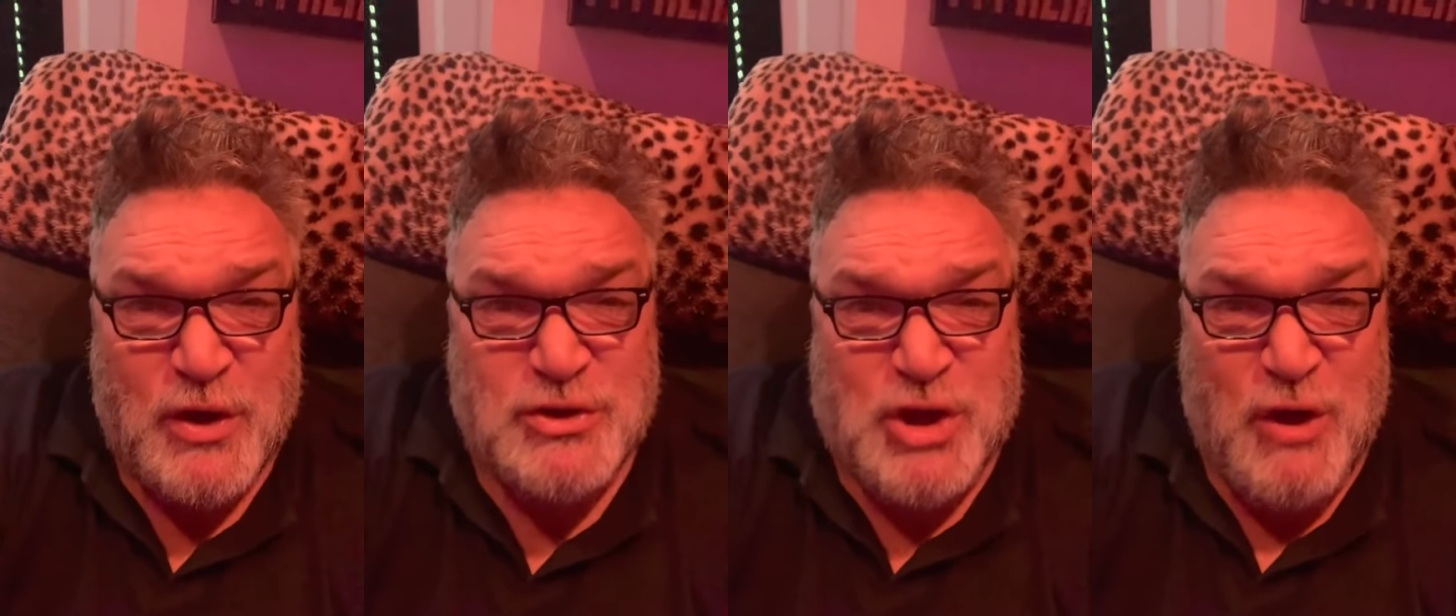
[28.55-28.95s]

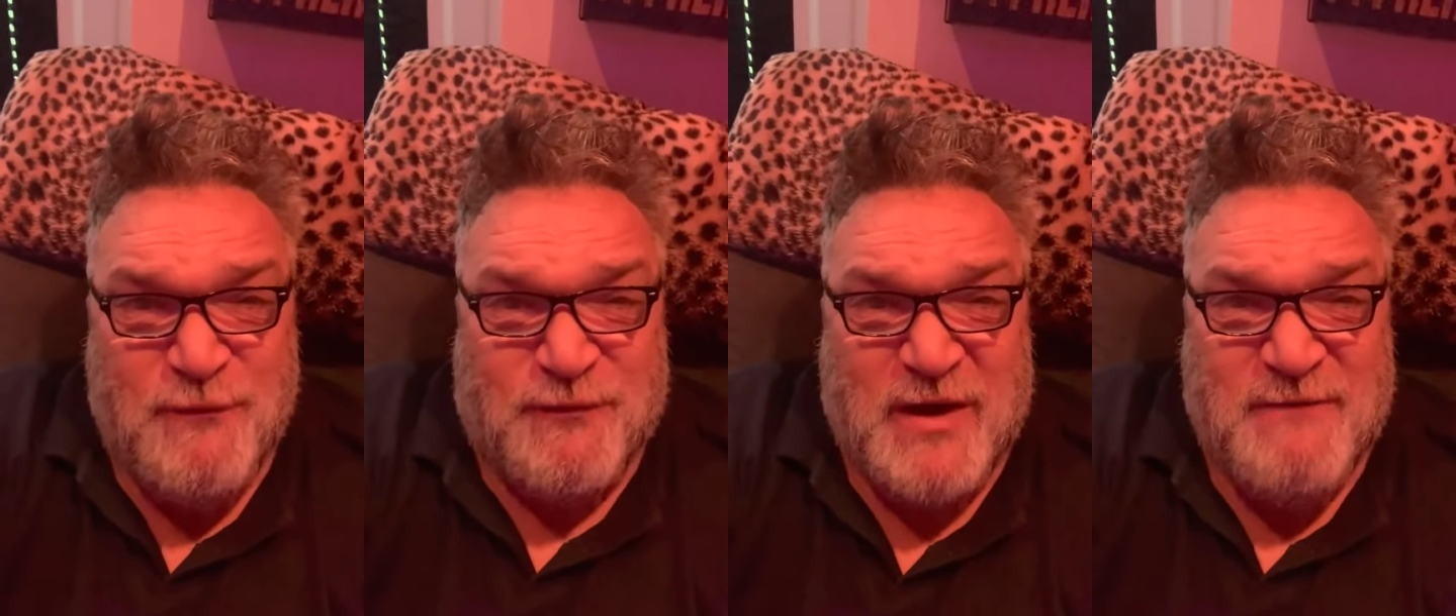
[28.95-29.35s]

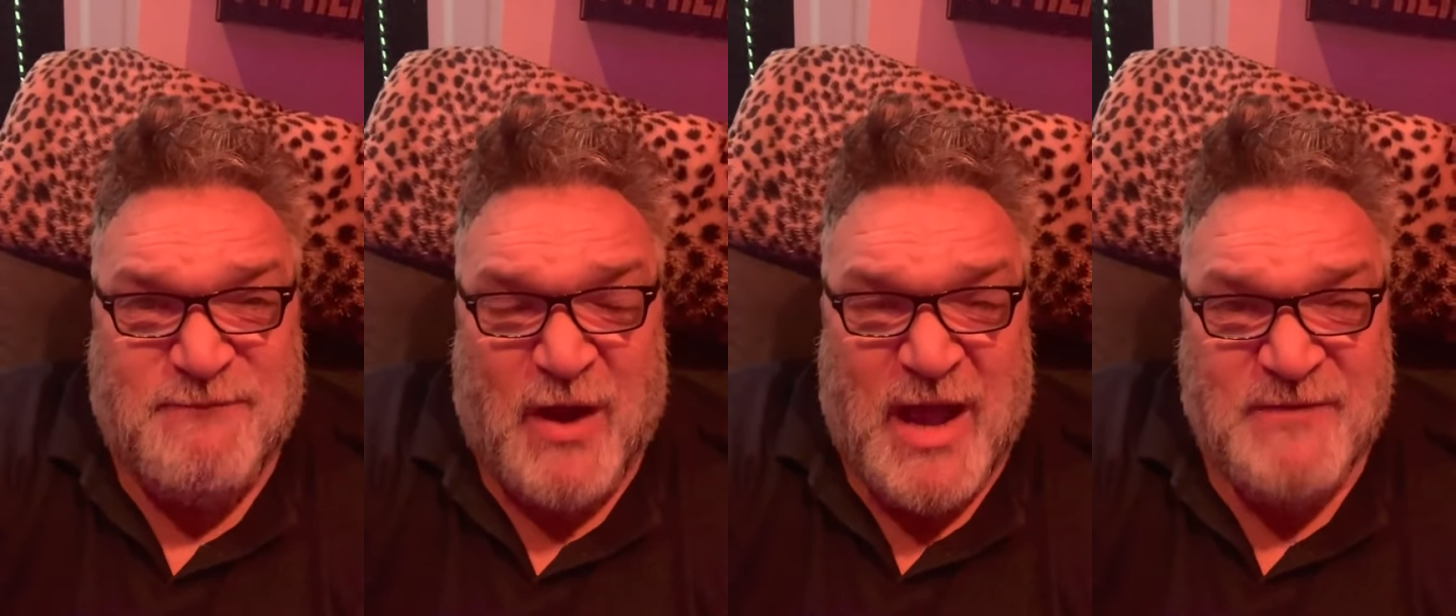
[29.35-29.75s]

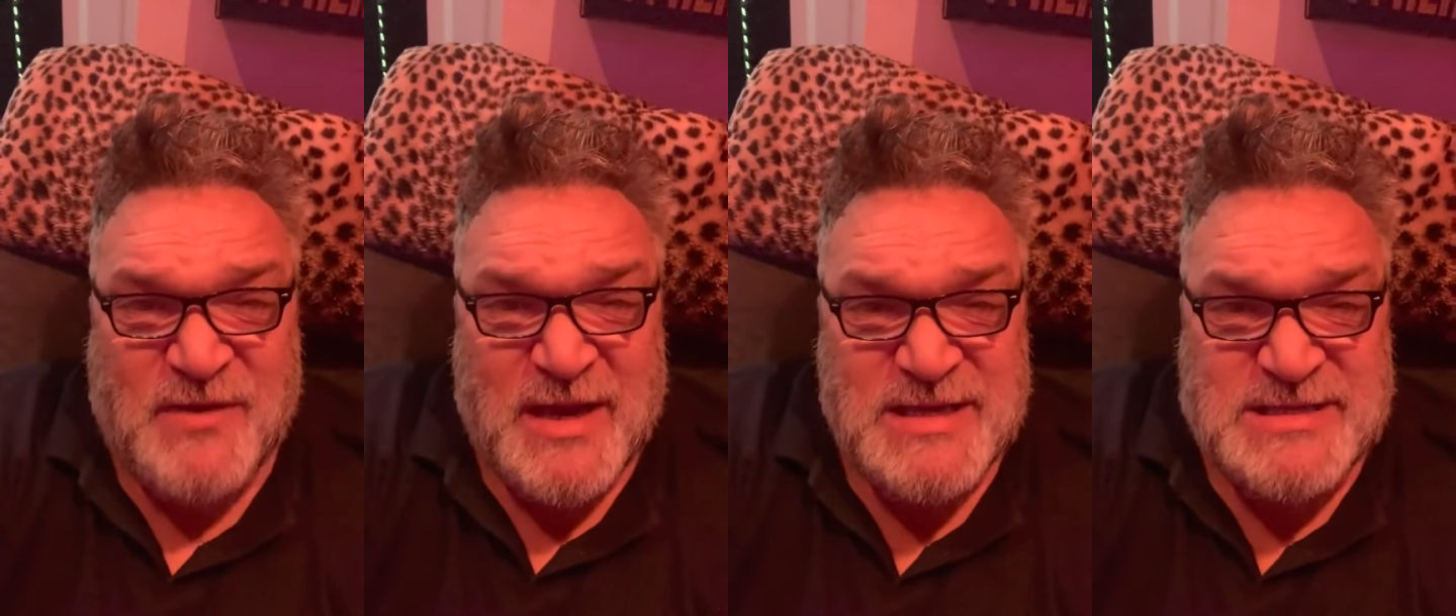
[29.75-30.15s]
235
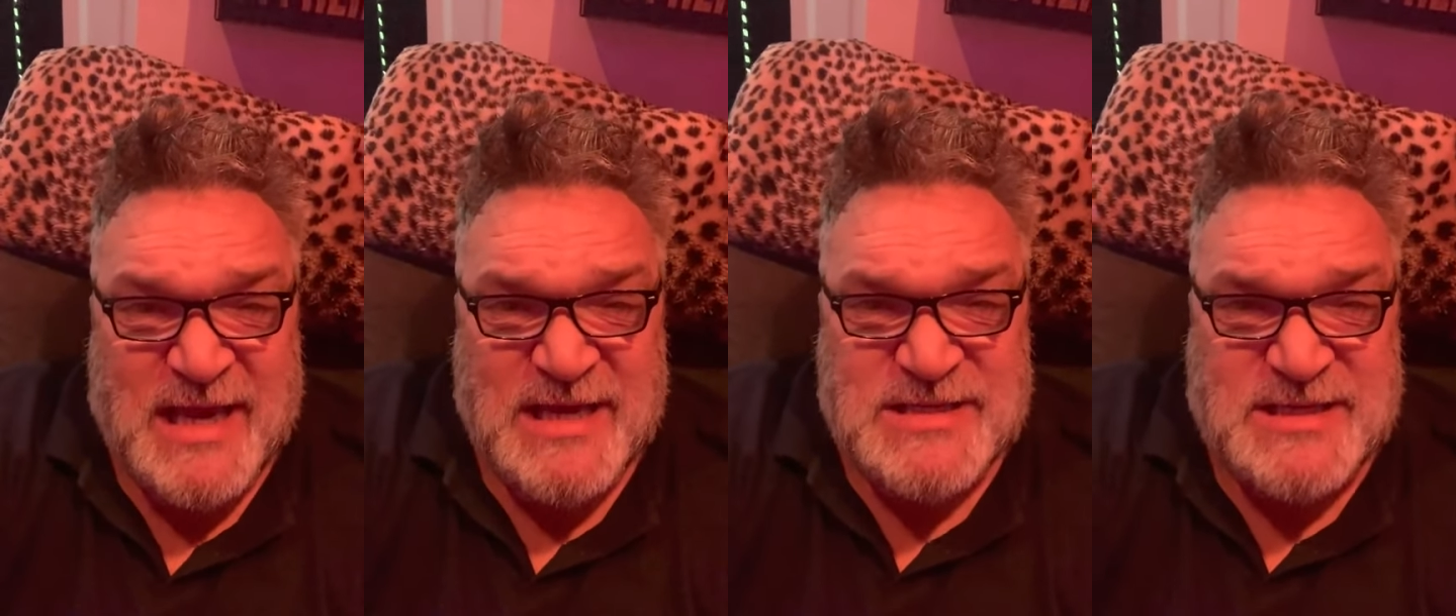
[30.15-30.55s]

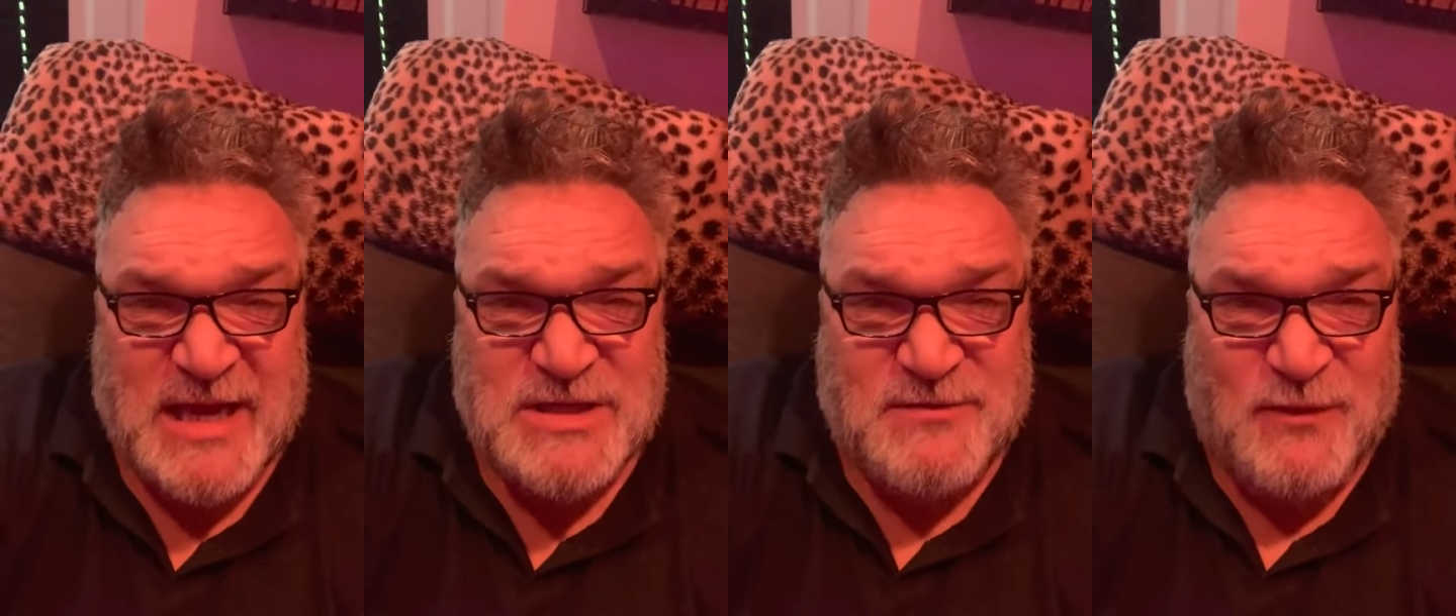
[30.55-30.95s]

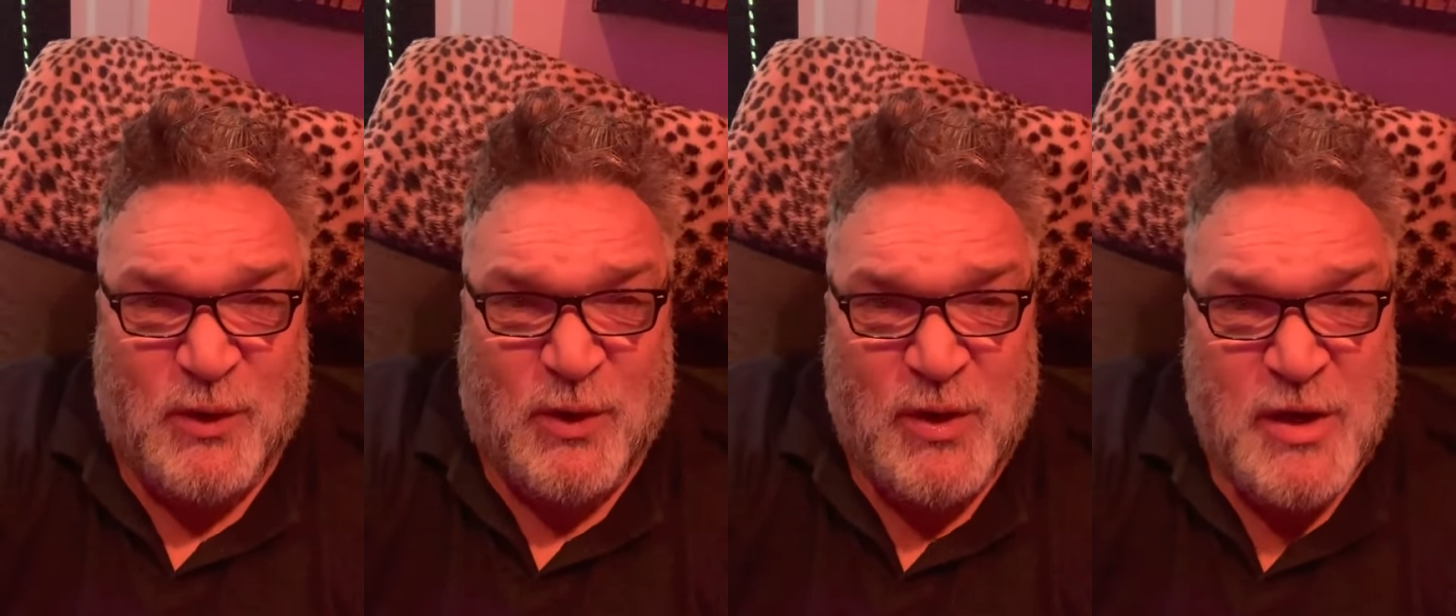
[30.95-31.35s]

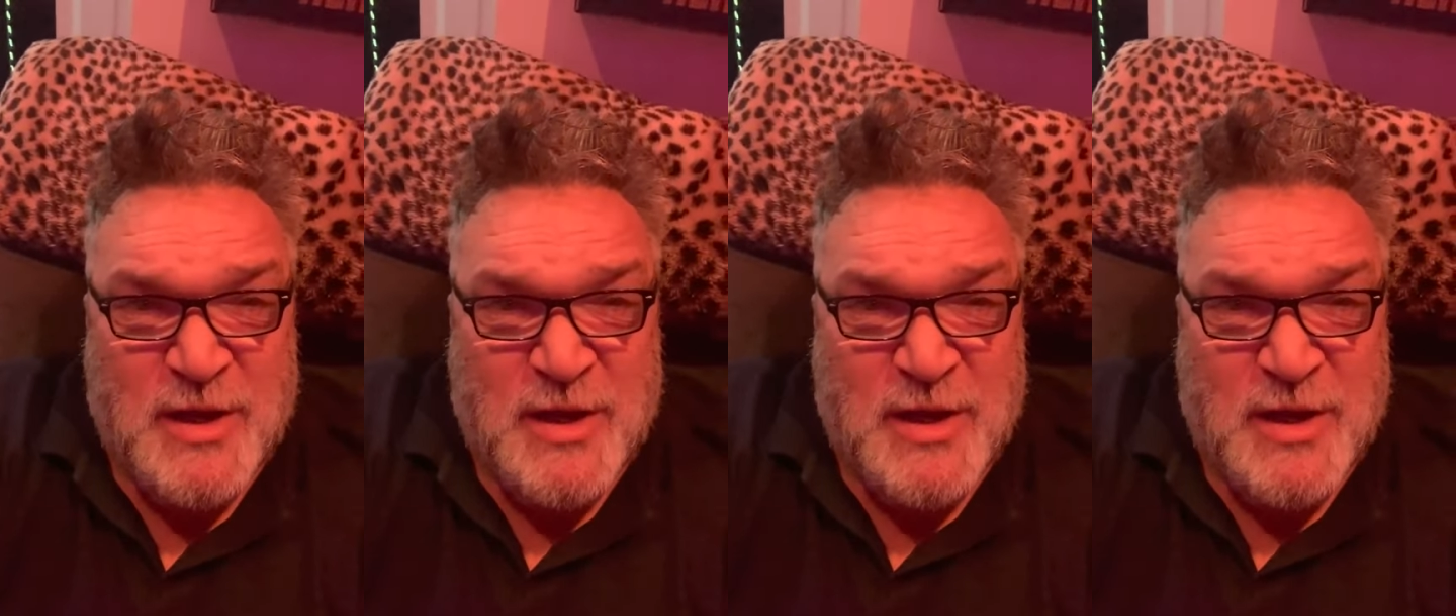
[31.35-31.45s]
664.